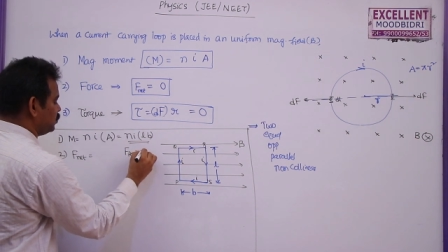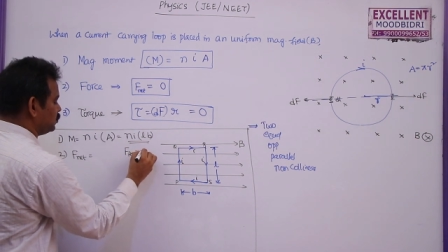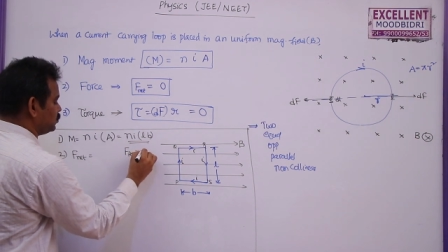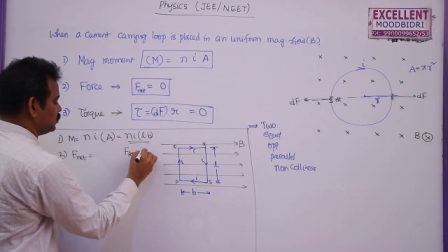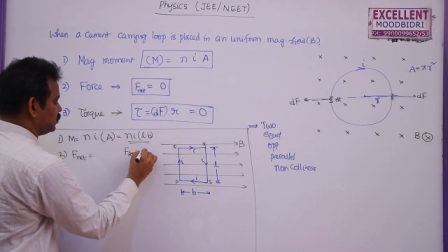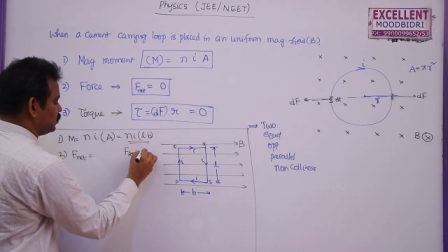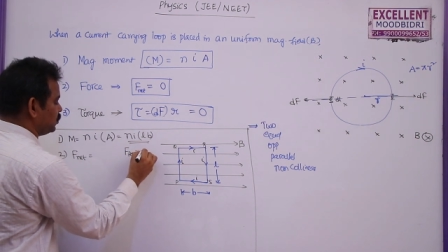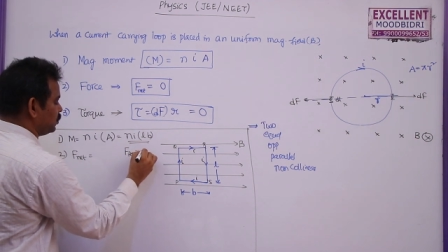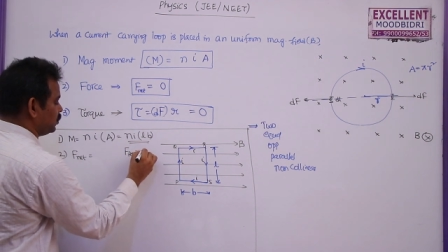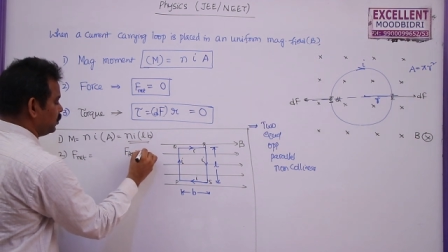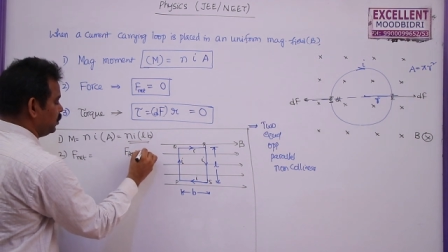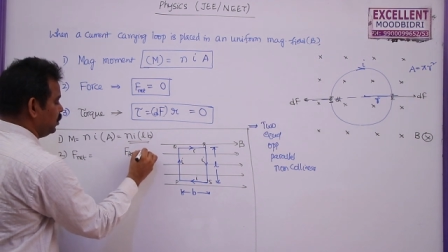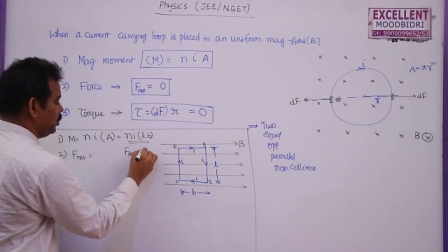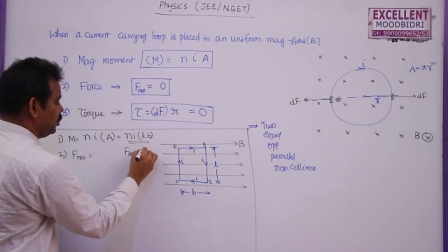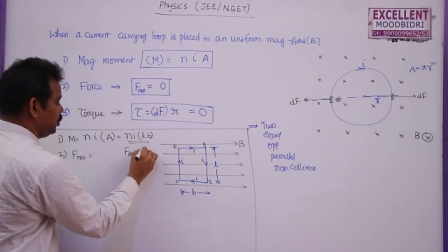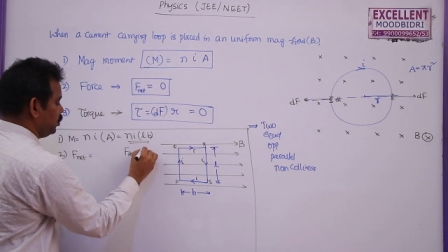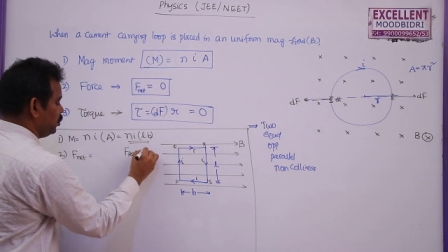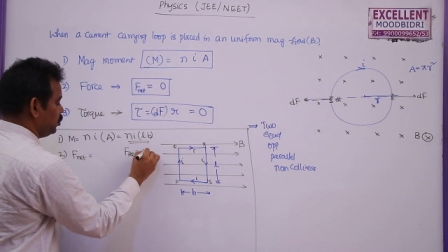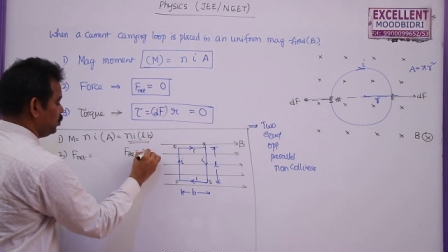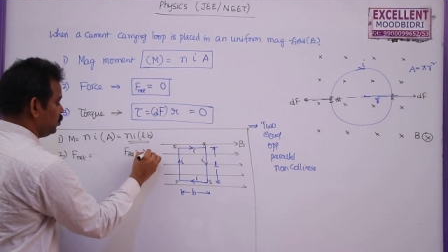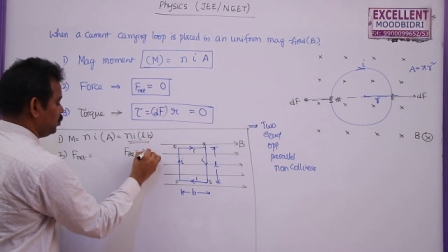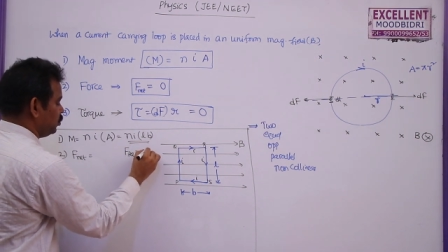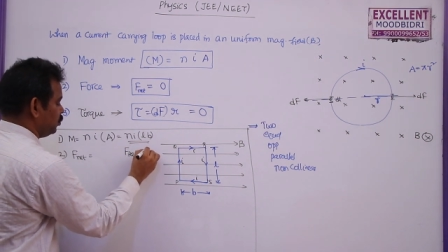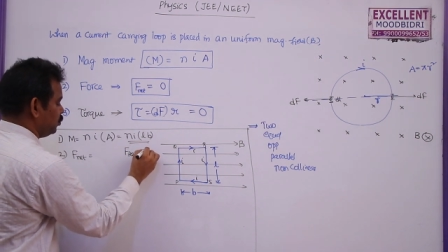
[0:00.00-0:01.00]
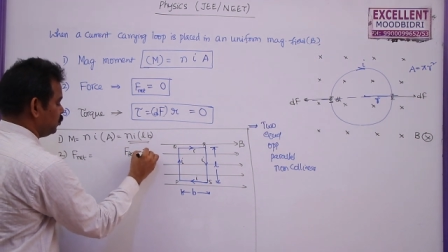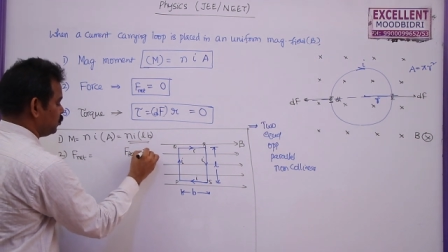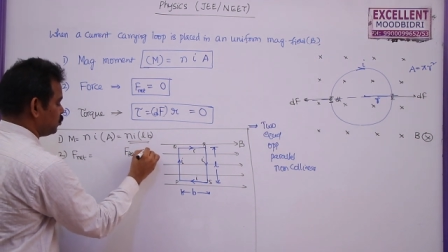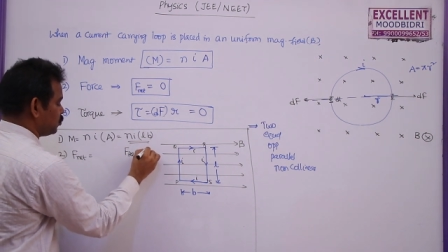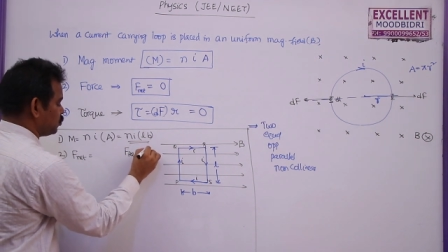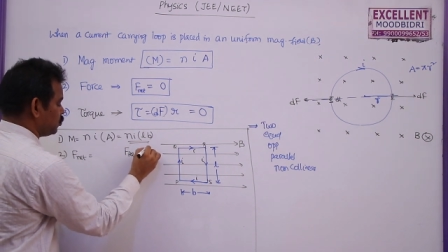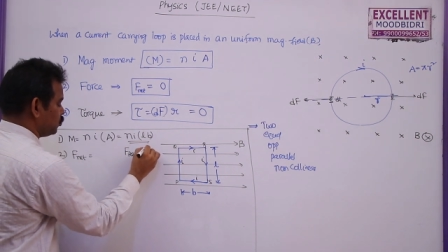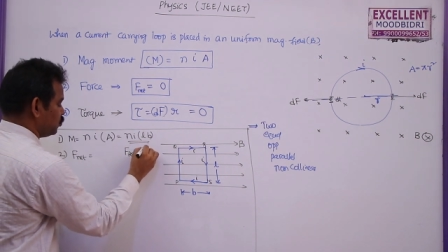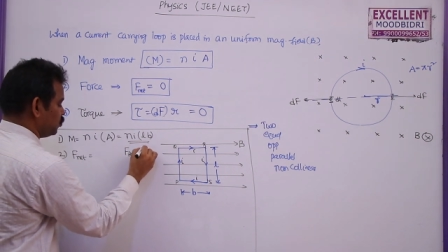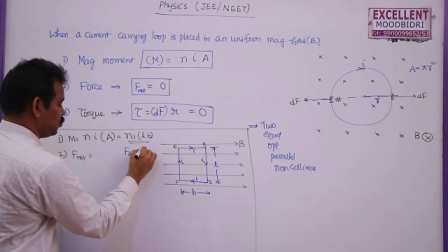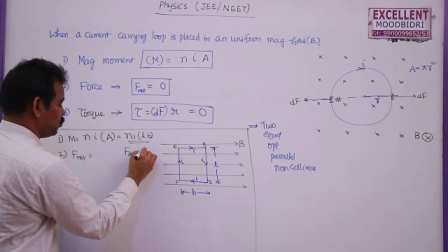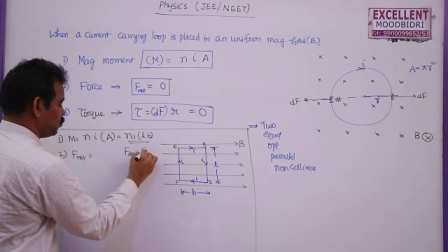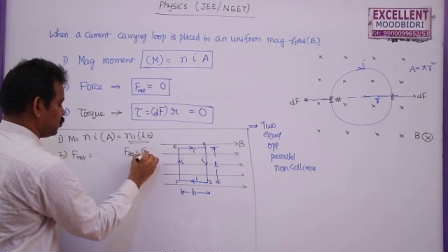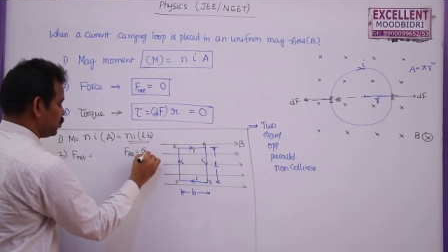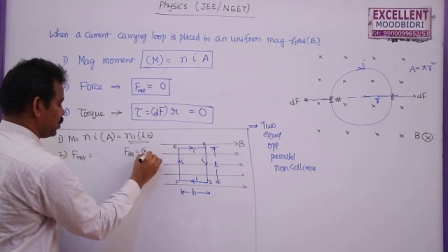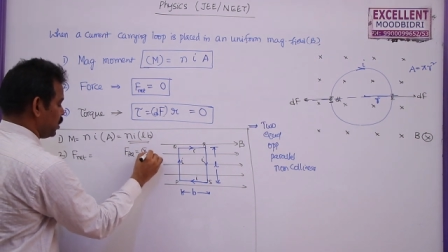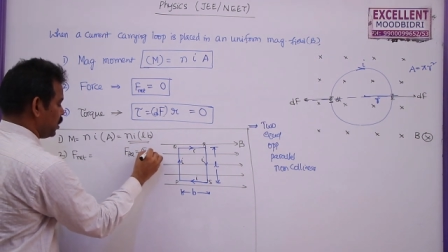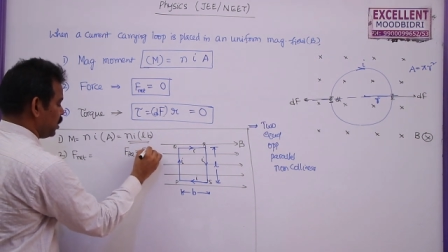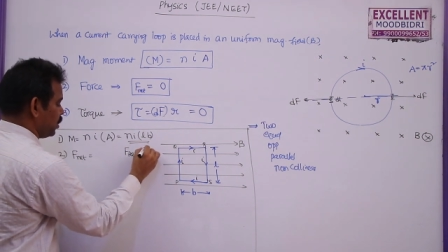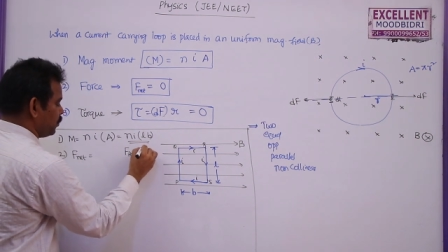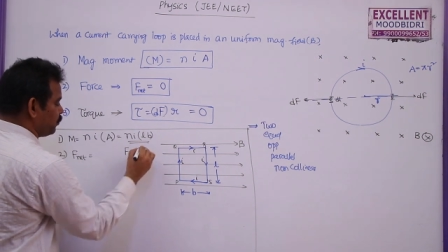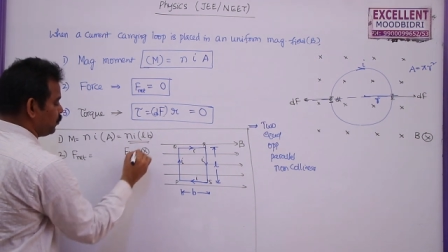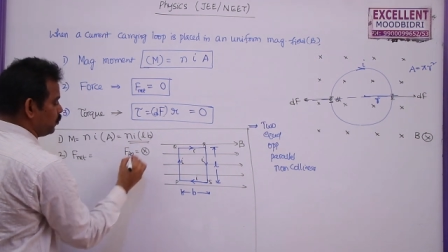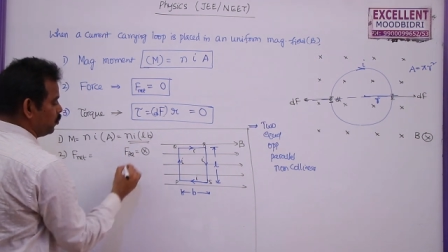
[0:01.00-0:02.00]
is uh, into the
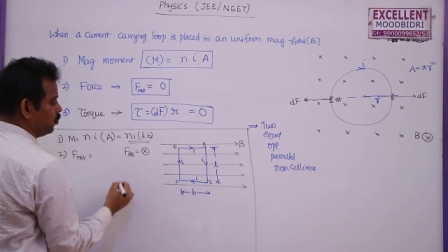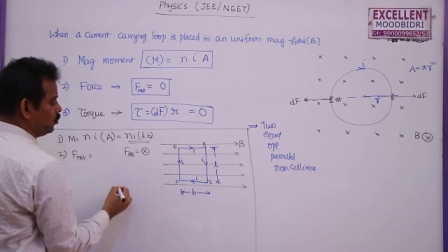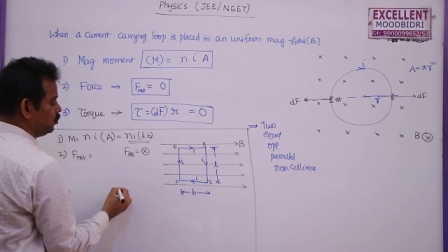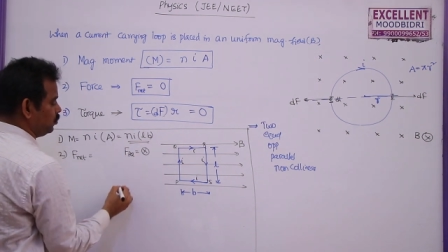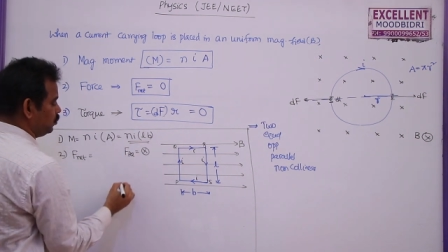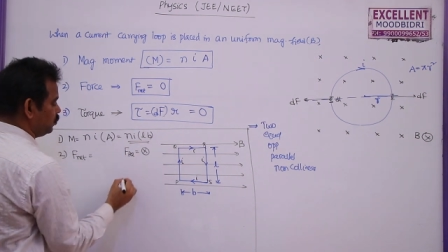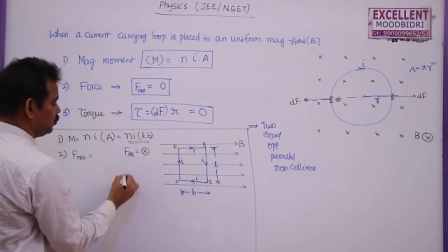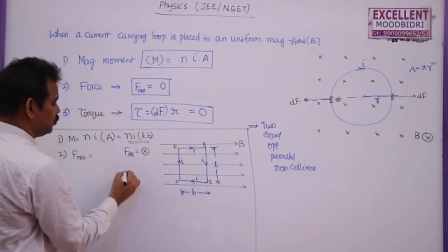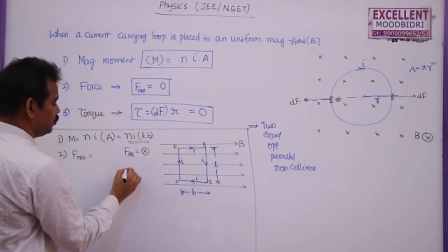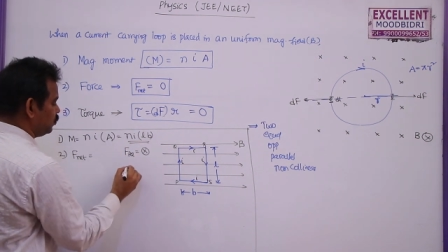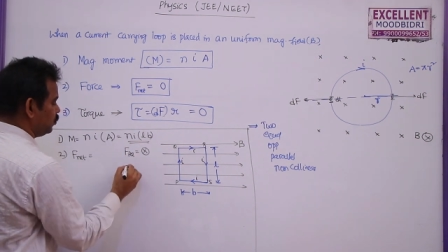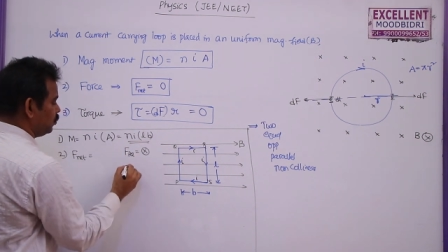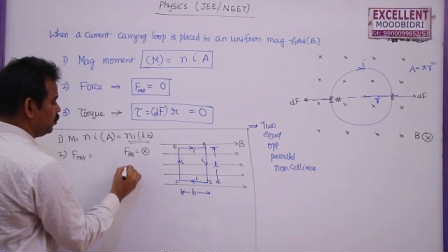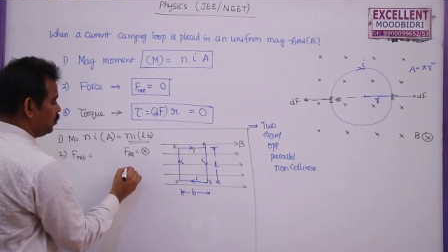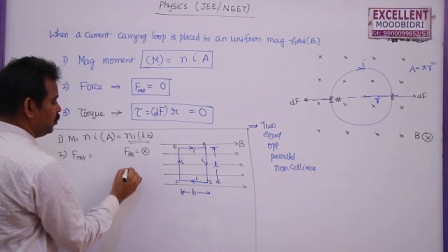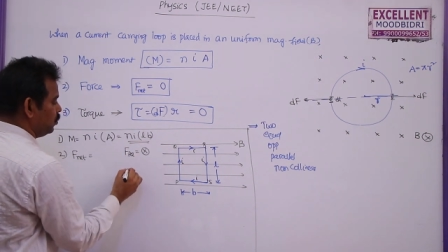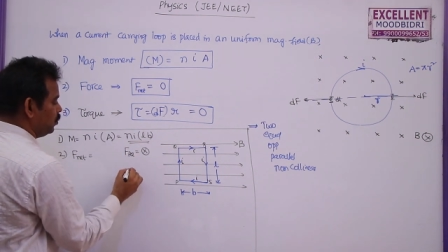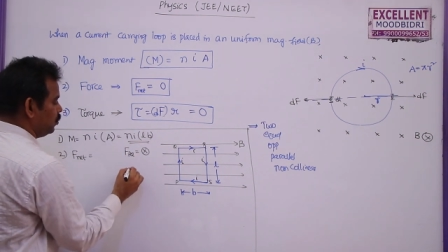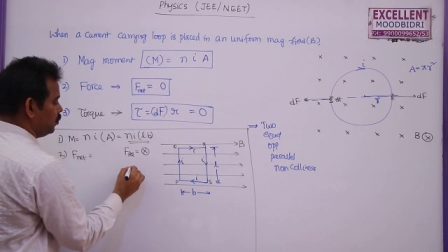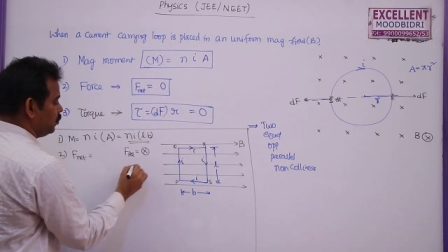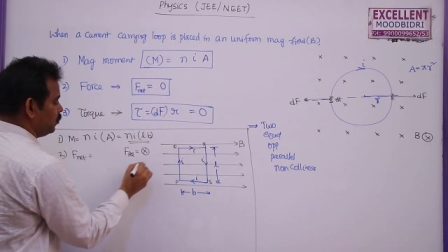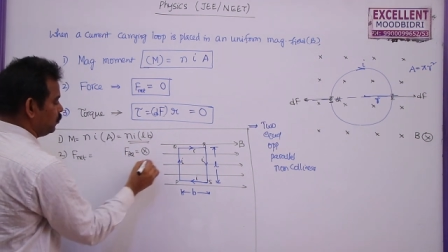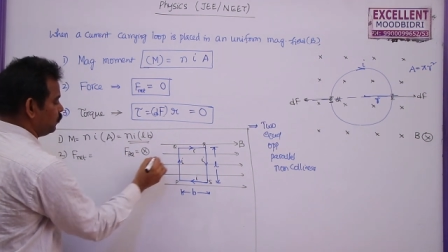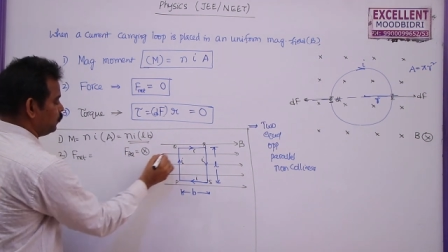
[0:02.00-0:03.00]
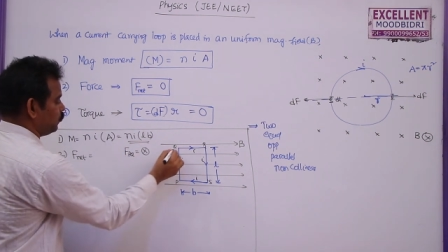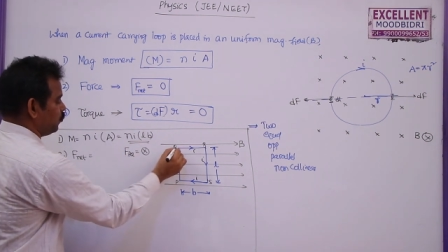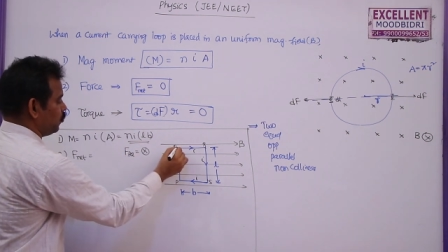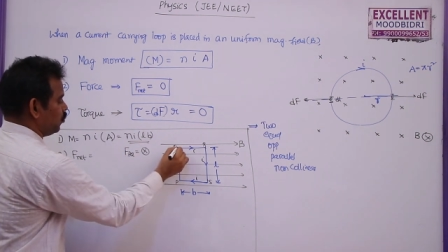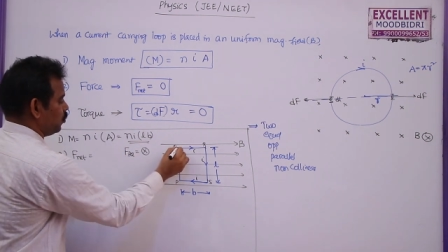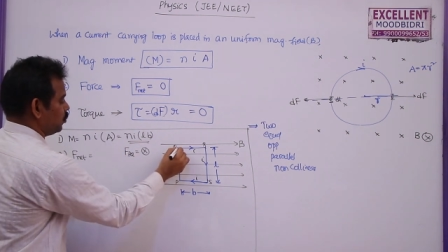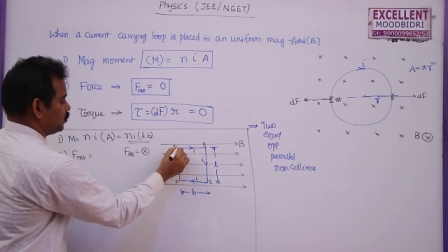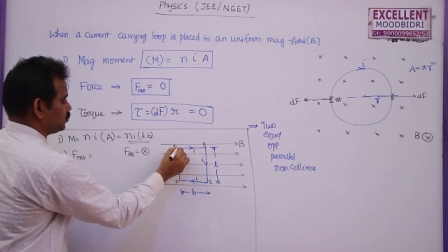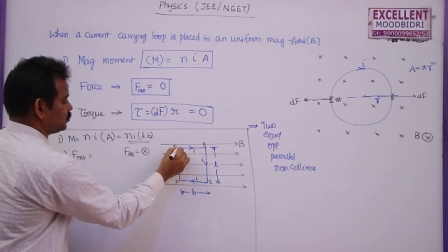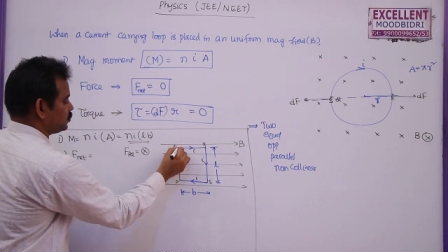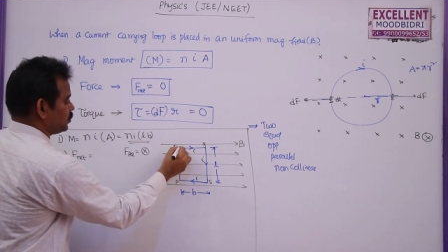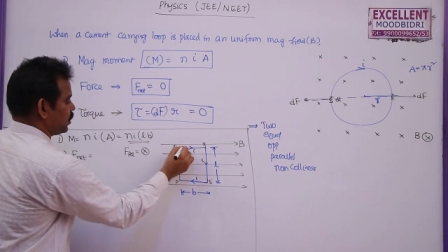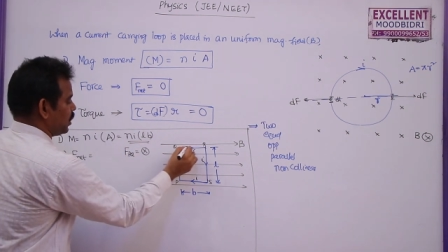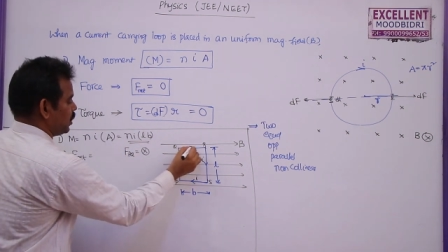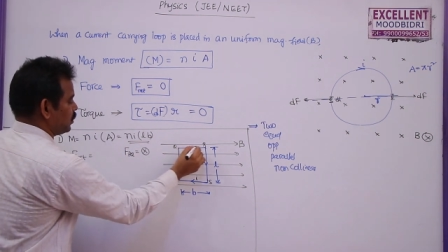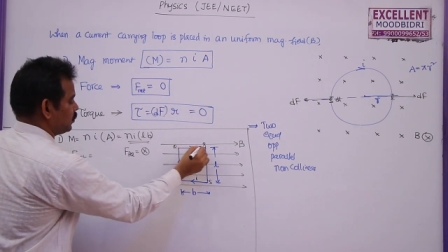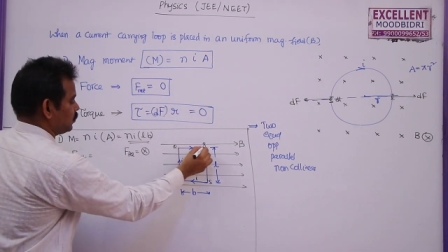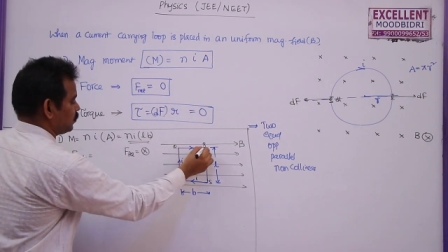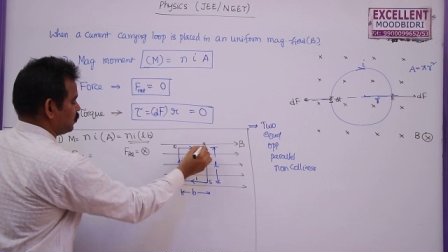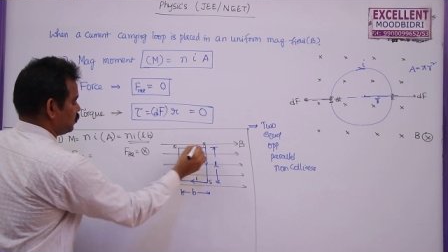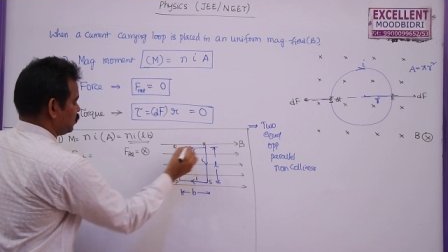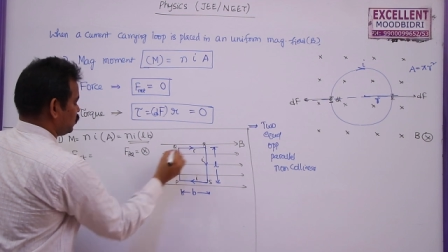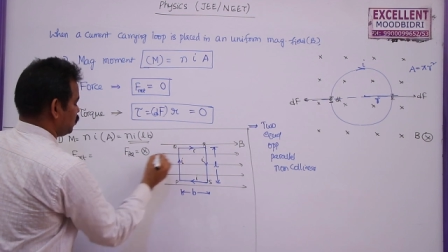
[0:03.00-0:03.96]
board. force on